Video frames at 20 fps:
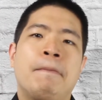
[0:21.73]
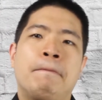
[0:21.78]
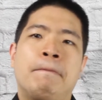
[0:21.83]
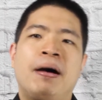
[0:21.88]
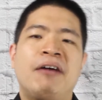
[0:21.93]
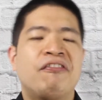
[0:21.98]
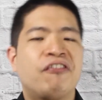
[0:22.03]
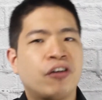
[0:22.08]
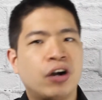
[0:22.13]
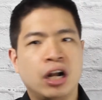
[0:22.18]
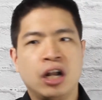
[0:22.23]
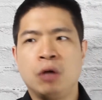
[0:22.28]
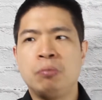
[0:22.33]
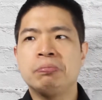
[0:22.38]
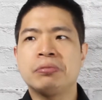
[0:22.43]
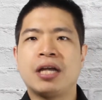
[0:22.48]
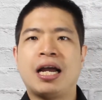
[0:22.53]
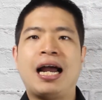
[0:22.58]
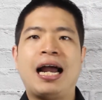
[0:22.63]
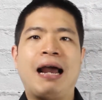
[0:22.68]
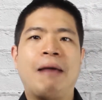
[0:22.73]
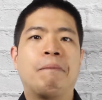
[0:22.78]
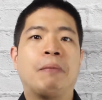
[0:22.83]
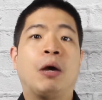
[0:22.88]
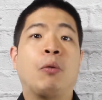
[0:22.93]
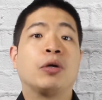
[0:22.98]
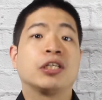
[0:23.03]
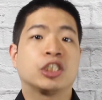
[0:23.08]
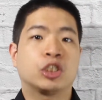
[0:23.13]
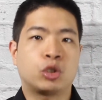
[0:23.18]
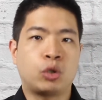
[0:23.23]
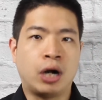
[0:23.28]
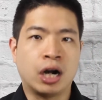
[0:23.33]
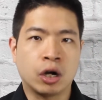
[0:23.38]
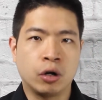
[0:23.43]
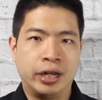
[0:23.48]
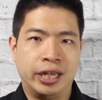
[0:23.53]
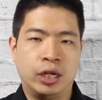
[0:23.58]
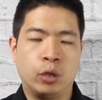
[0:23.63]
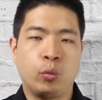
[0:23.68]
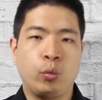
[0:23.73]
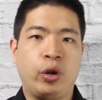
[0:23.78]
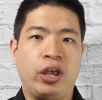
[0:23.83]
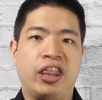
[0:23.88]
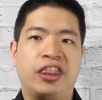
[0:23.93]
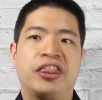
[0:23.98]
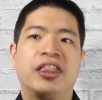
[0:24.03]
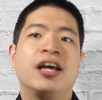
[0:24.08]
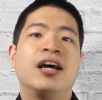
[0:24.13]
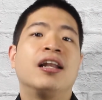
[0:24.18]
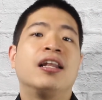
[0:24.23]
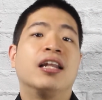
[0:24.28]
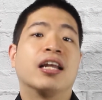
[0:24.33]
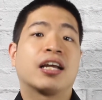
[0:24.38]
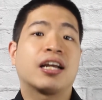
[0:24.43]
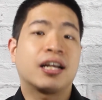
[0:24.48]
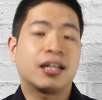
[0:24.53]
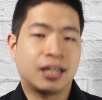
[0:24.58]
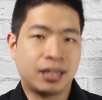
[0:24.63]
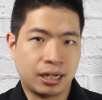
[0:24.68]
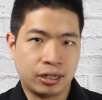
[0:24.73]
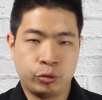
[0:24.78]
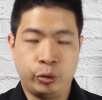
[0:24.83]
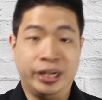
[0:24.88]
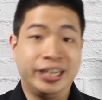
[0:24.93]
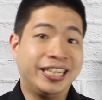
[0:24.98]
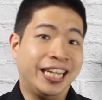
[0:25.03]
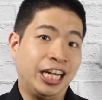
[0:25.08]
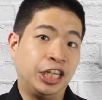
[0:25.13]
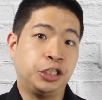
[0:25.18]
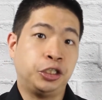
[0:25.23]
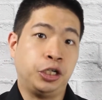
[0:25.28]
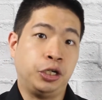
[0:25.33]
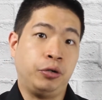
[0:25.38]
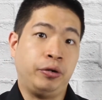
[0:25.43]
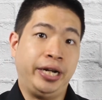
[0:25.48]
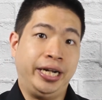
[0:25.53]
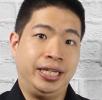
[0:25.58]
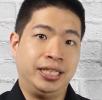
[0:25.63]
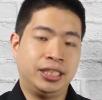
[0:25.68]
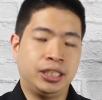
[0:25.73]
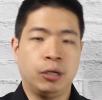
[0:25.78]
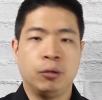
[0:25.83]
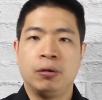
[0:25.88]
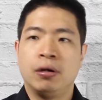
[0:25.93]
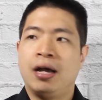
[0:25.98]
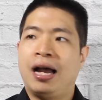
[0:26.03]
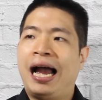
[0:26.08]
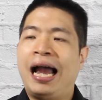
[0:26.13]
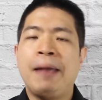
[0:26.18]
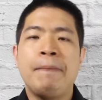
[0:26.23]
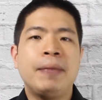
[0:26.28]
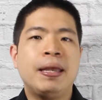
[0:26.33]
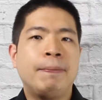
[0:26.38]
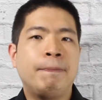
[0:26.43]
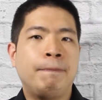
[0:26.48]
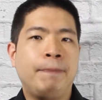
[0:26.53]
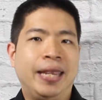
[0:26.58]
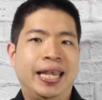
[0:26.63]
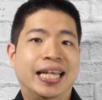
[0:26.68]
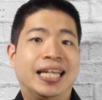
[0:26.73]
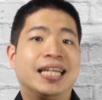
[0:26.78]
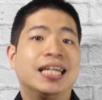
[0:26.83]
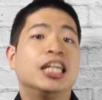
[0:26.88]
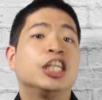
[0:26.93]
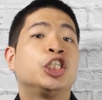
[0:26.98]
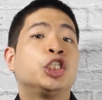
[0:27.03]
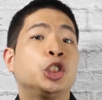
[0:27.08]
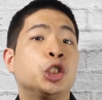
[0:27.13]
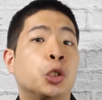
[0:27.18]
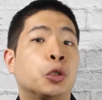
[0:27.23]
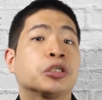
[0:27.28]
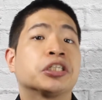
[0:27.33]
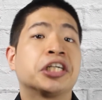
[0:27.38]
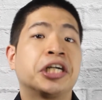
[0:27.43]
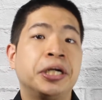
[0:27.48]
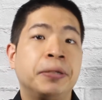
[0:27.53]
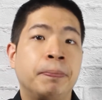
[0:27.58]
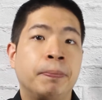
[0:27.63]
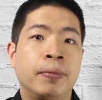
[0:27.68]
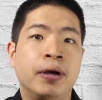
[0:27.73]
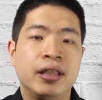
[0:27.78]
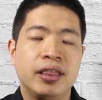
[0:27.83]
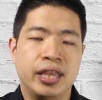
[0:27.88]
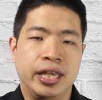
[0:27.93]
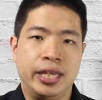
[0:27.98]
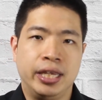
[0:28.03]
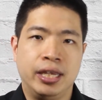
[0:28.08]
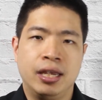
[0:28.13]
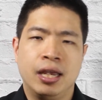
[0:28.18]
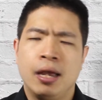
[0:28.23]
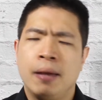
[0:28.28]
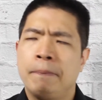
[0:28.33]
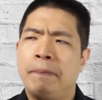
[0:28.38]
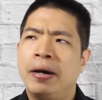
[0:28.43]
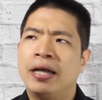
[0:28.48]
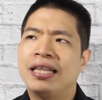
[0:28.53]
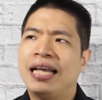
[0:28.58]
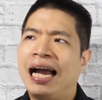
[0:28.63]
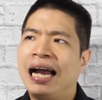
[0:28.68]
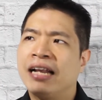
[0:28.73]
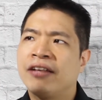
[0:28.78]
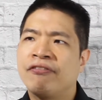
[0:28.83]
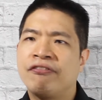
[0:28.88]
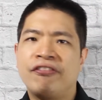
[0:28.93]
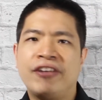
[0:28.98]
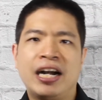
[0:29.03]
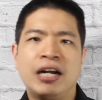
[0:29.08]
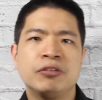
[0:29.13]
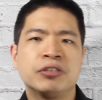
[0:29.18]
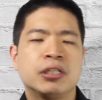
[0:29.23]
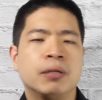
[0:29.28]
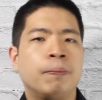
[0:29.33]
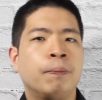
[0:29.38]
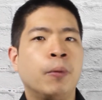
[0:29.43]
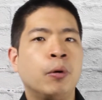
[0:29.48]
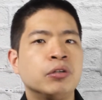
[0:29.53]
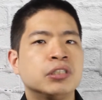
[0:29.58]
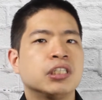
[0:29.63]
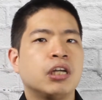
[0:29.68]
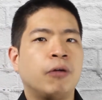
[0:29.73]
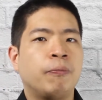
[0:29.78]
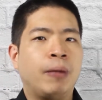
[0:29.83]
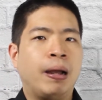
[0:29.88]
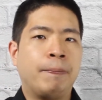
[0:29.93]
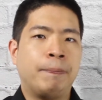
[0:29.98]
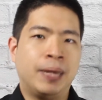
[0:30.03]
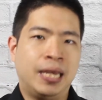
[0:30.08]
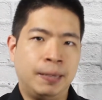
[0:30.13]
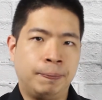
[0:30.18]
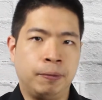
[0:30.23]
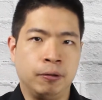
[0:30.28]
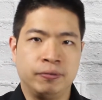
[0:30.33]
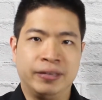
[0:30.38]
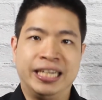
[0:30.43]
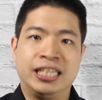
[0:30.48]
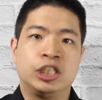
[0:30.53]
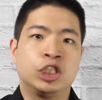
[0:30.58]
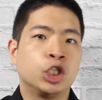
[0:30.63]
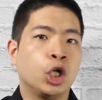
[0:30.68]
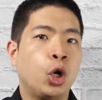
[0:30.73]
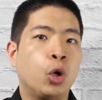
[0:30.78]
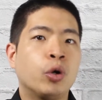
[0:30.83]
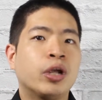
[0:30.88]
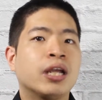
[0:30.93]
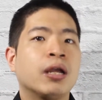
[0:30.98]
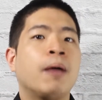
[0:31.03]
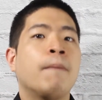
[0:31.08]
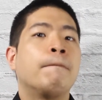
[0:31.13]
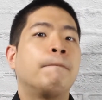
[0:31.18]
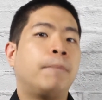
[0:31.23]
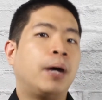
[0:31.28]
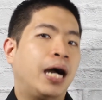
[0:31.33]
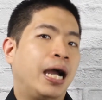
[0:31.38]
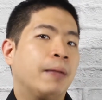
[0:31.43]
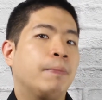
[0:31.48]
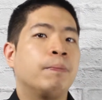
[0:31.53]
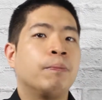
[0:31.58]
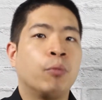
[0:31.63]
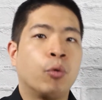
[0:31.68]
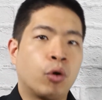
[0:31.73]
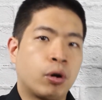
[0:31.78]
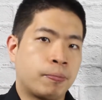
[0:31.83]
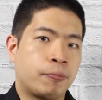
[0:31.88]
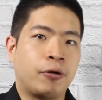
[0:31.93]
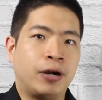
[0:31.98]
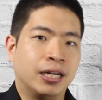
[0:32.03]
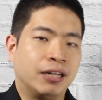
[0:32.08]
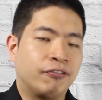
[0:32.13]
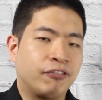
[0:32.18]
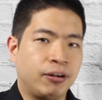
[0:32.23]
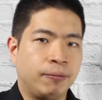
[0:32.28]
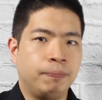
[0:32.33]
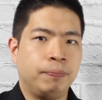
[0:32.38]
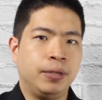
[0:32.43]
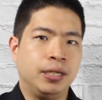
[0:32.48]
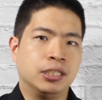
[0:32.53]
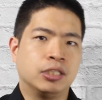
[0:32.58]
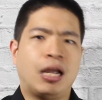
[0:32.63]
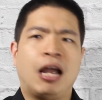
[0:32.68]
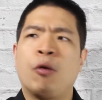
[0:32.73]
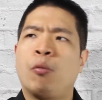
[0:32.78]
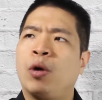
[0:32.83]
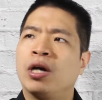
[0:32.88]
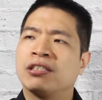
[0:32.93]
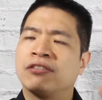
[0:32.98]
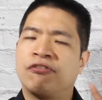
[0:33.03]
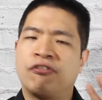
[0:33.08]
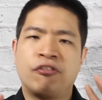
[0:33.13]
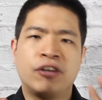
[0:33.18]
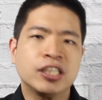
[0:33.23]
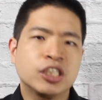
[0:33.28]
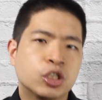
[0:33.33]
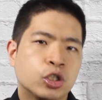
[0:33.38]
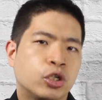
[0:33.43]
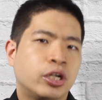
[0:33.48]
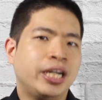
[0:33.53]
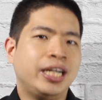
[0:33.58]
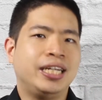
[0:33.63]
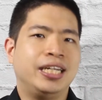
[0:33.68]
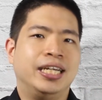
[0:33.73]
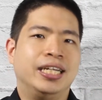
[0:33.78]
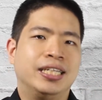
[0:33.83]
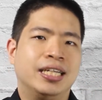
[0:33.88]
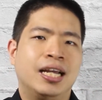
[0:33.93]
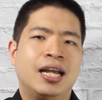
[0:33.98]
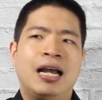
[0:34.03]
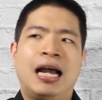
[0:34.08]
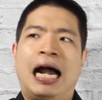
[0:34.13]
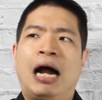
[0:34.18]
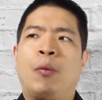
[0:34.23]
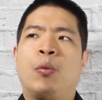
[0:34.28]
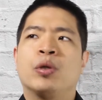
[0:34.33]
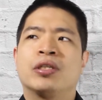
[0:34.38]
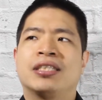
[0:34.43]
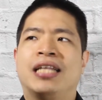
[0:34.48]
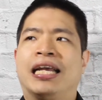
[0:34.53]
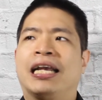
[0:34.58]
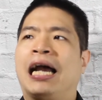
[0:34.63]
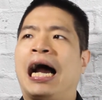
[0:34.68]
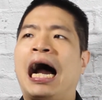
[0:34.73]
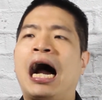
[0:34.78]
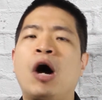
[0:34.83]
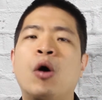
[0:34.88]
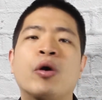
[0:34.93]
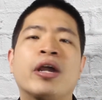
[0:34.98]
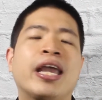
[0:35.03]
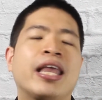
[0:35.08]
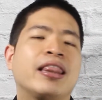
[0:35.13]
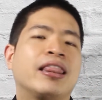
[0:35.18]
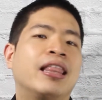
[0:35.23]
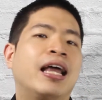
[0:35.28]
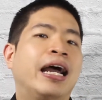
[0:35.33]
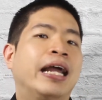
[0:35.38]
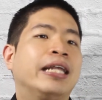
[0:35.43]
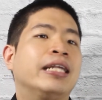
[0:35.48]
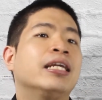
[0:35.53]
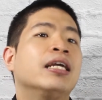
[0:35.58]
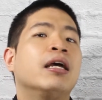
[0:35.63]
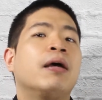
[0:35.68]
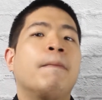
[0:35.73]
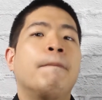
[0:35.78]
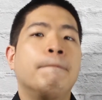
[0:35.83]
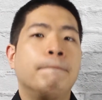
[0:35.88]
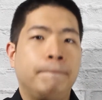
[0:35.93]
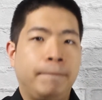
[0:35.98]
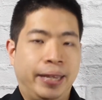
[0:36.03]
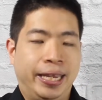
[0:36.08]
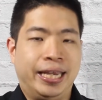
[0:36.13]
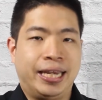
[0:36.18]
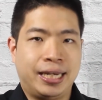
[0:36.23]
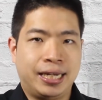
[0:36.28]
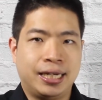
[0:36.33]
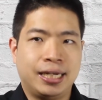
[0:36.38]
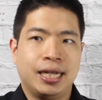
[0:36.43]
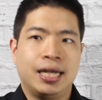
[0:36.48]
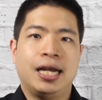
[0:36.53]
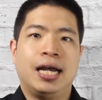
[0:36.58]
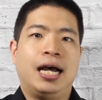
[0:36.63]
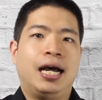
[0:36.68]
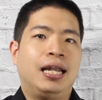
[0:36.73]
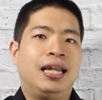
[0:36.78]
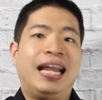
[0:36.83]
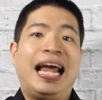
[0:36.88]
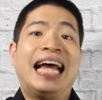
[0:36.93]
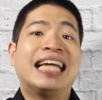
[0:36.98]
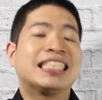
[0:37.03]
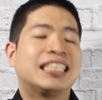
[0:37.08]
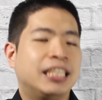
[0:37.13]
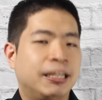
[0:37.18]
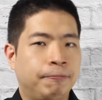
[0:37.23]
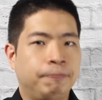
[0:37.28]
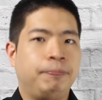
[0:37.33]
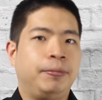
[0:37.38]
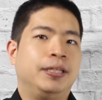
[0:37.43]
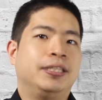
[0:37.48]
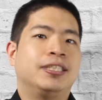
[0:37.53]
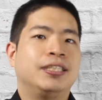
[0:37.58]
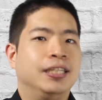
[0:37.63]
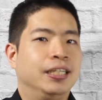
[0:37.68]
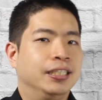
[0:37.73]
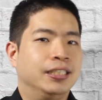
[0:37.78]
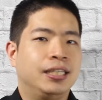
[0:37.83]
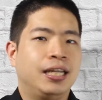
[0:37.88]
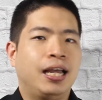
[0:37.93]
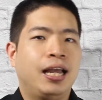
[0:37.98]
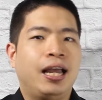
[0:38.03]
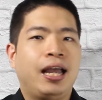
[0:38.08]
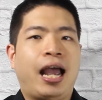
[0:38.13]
But for a long time, I was struggling with the retention rate. So I may make a short-term money, but I found that most of my people, they don't buy more product from me. So I was frustrated. I was like, how can I make a lasting business?